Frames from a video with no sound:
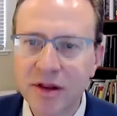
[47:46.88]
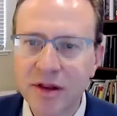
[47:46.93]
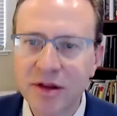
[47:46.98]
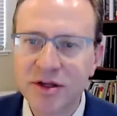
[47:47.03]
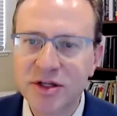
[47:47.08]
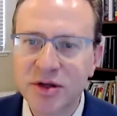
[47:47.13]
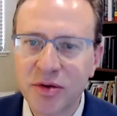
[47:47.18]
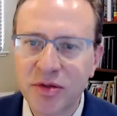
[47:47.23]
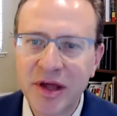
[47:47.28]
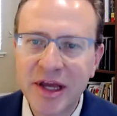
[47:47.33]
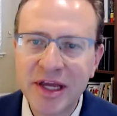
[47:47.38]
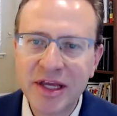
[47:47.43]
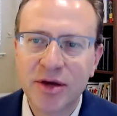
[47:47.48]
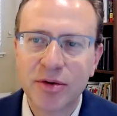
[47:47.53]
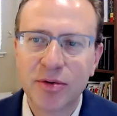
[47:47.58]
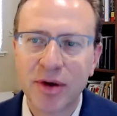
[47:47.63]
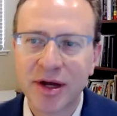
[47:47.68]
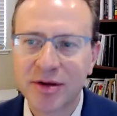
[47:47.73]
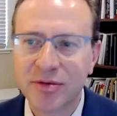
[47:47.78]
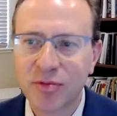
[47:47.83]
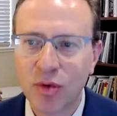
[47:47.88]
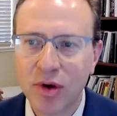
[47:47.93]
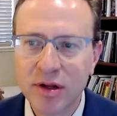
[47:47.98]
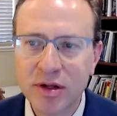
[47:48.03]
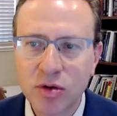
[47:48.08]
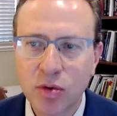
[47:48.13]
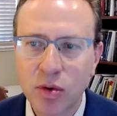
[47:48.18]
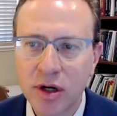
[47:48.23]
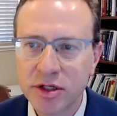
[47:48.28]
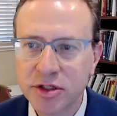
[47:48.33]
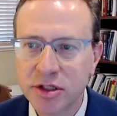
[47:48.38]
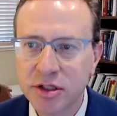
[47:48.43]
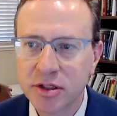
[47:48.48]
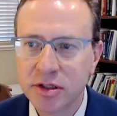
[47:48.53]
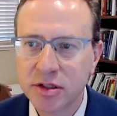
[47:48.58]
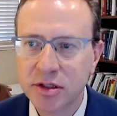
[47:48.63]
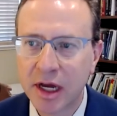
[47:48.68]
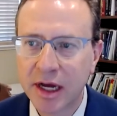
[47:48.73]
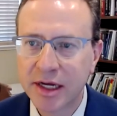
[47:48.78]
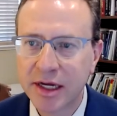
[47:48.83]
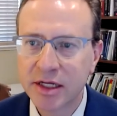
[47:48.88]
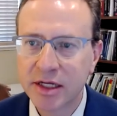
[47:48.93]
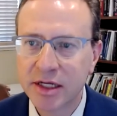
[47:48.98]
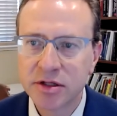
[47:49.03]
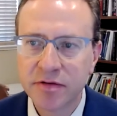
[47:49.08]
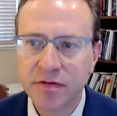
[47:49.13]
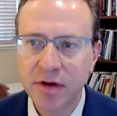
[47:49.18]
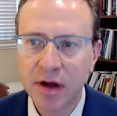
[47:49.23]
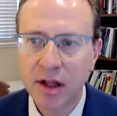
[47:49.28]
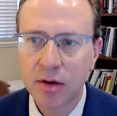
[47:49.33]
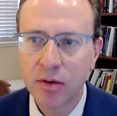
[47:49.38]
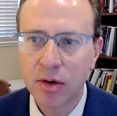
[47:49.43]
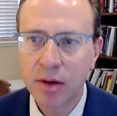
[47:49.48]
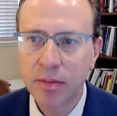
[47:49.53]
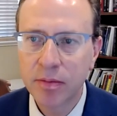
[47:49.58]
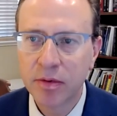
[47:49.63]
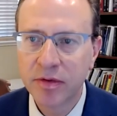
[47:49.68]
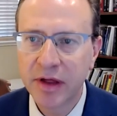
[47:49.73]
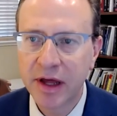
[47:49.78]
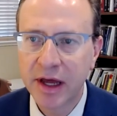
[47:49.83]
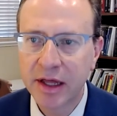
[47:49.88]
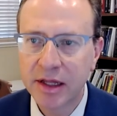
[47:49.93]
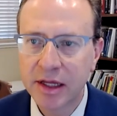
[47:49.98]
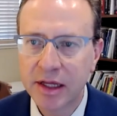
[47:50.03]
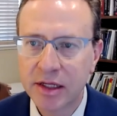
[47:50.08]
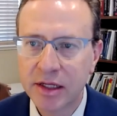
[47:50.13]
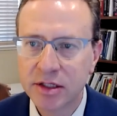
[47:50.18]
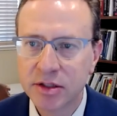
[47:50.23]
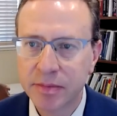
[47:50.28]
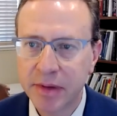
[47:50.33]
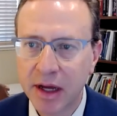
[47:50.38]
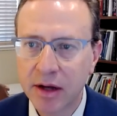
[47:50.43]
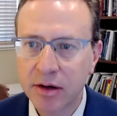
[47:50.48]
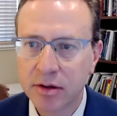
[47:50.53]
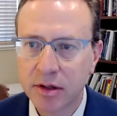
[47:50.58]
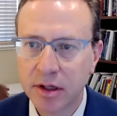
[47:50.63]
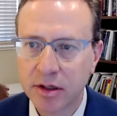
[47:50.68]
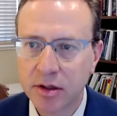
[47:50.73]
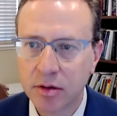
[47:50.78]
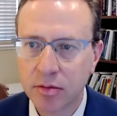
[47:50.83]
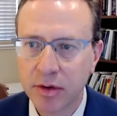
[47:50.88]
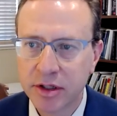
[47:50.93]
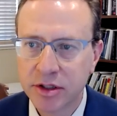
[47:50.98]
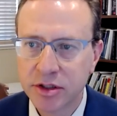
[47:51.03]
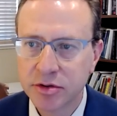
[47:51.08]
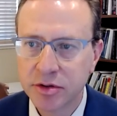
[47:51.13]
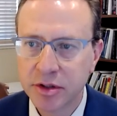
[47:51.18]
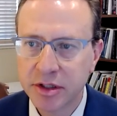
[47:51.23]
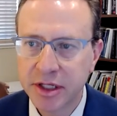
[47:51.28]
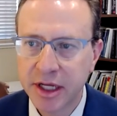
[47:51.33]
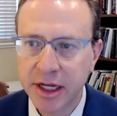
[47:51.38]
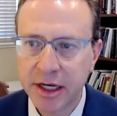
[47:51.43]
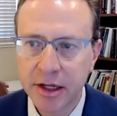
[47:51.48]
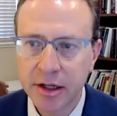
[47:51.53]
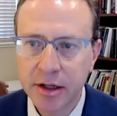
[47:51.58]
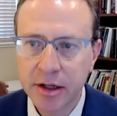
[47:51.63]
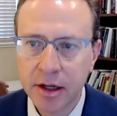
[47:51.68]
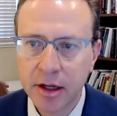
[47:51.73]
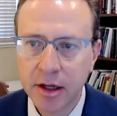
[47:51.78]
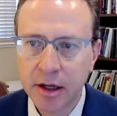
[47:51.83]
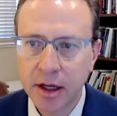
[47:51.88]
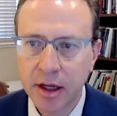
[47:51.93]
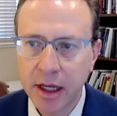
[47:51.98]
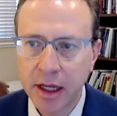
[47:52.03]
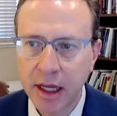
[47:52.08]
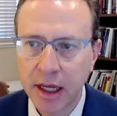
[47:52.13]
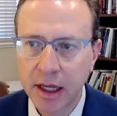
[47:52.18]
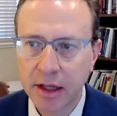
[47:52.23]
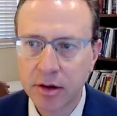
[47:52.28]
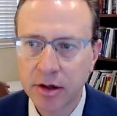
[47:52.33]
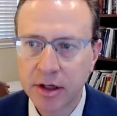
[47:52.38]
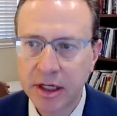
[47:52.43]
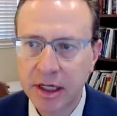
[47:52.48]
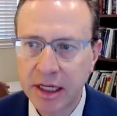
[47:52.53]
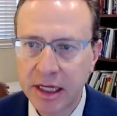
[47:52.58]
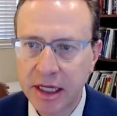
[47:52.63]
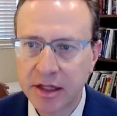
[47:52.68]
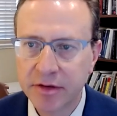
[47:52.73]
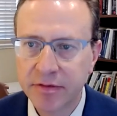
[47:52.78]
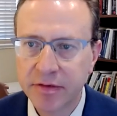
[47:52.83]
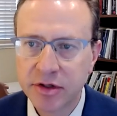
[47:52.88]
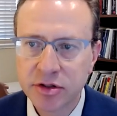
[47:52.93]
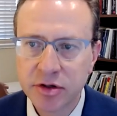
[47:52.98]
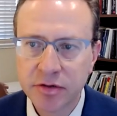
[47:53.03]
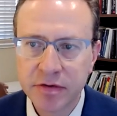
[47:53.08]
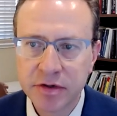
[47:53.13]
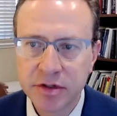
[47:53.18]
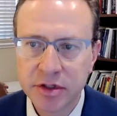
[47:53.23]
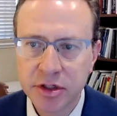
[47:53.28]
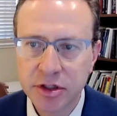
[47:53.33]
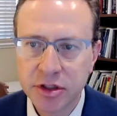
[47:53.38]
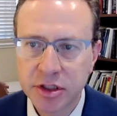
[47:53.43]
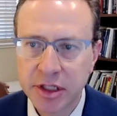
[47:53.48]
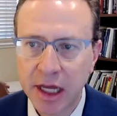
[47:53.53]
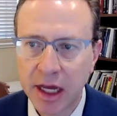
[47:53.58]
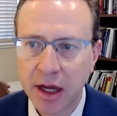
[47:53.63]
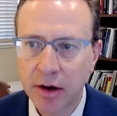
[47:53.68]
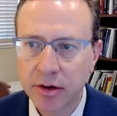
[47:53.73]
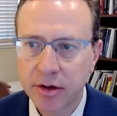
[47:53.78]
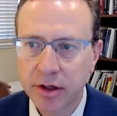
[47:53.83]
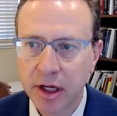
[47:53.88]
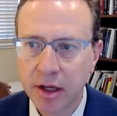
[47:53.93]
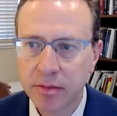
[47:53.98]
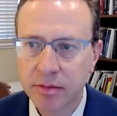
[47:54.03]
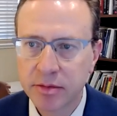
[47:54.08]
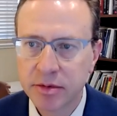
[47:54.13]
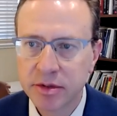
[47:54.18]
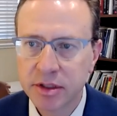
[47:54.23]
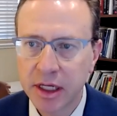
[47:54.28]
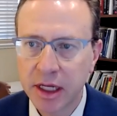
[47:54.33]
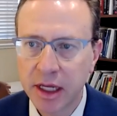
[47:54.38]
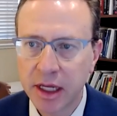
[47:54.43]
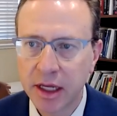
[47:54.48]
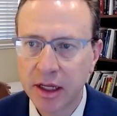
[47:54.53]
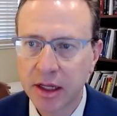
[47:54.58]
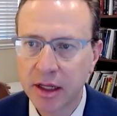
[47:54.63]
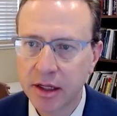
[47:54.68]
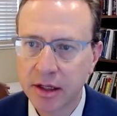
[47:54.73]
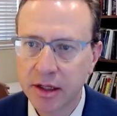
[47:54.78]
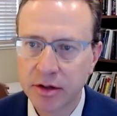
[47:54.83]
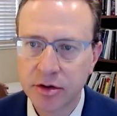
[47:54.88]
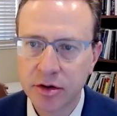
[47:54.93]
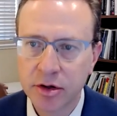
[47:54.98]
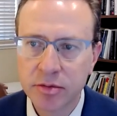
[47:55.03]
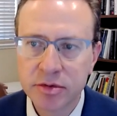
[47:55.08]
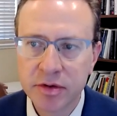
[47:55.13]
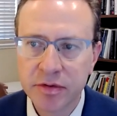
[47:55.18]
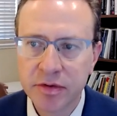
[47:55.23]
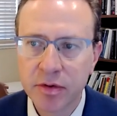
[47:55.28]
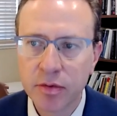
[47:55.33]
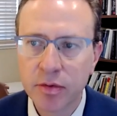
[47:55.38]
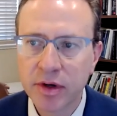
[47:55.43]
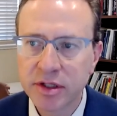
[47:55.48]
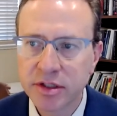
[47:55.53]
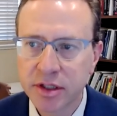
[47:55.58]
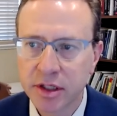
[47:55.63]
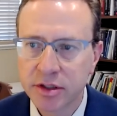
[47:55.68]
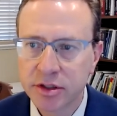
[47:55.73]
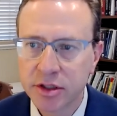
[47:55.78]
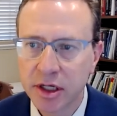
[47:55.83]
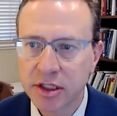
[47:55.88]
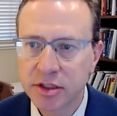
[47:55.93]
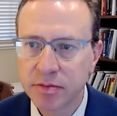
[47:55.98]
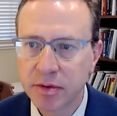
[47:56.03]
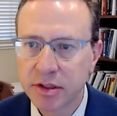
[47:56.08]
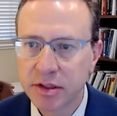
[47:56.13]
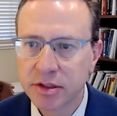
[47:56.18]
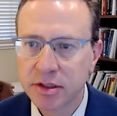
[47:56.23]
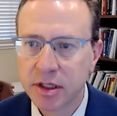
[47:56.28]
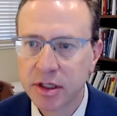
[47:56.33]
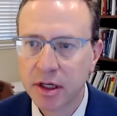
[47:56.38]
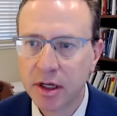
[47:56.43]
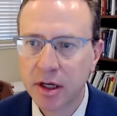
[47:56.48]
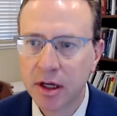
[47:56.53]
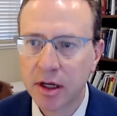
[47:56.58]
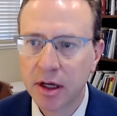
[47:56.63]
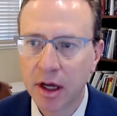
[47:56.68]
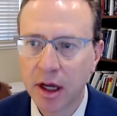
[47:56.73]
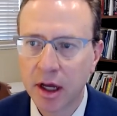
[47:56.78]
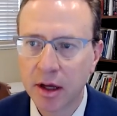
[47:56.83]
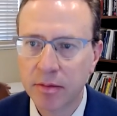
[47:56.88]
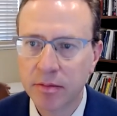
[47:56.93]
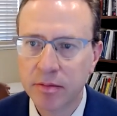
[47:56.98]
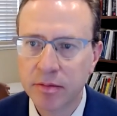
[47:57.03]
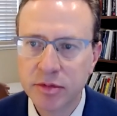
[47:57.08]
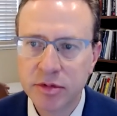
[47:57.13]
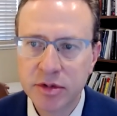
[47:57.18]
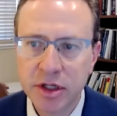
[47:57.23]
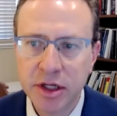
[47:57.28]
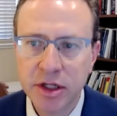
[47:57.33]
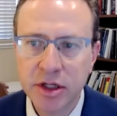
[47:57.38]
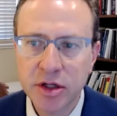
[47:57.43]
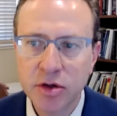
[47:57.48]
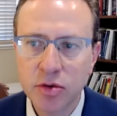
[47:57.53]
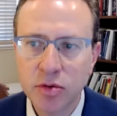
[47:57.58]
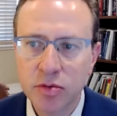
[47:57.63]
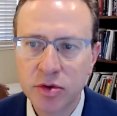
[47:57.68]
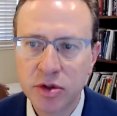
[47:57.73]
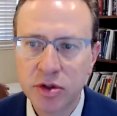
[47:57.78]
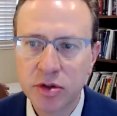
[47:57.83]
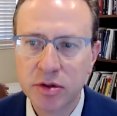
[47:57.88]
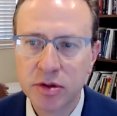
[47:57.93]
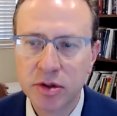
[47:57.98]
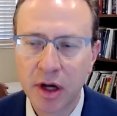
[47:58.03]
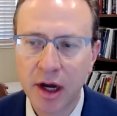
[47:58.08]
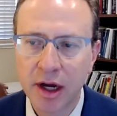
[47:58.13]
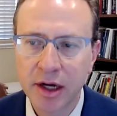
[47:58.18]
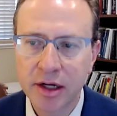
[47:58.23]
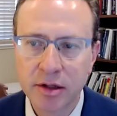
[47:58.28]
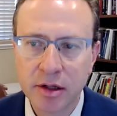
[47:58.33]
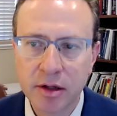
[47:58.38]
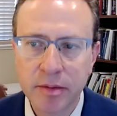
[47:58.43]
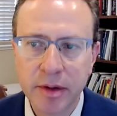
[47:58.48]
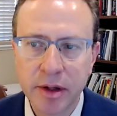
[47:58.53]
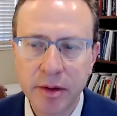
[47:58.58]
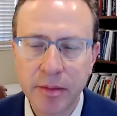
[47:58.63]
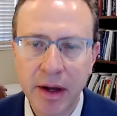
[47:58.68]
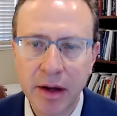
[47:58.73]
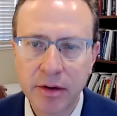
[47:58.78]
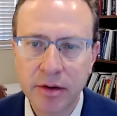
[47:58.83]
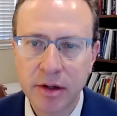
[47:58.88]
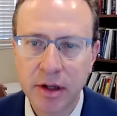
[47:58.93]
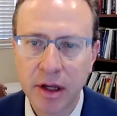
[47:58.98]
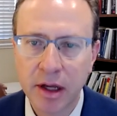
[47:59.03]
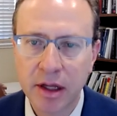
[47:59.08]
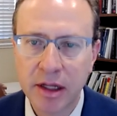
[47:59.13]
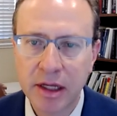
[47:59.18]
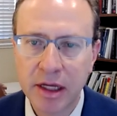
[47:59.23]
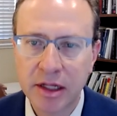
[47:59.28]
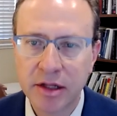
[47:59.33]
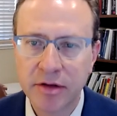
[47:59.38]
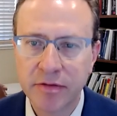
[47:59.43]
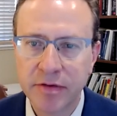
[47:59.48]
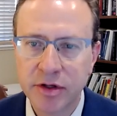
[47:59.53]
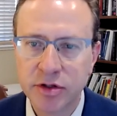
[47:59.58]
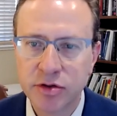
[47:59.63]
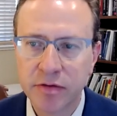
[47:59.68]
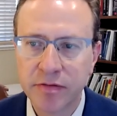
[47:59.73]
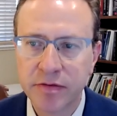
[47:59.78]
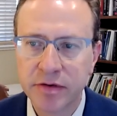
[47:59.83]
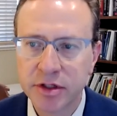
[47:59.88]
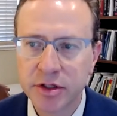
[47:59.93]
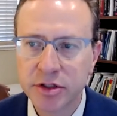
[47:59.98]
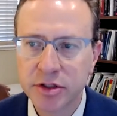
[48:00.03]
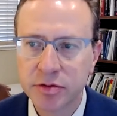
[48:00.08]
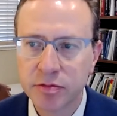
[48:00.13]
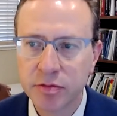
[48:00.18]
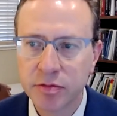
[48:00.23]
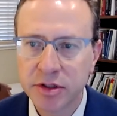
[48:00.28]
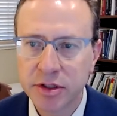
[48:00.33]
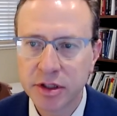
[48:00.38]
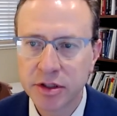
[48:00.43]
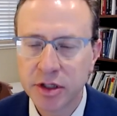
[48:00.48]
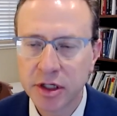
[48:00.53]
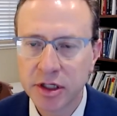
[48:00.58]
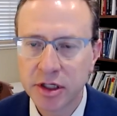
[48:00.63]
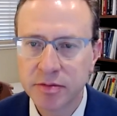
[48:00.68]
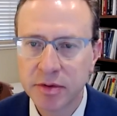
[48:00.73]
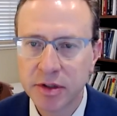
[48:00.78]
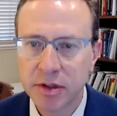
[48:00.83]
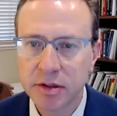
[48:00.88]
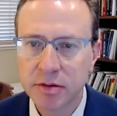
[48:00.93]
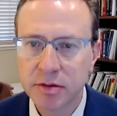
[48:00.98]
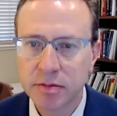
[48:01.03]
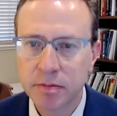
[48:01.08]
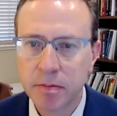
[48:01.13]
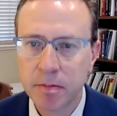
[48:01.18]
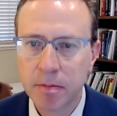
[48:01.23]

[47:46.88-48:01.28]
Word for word: so thank you, Rick. One question, I guess, to follow up with that is about clinical registry data and looking at individual physician outcomes and, in terms of the risk adjustment. Um, can you talk a little bit about uh, individual physician risk adjustment?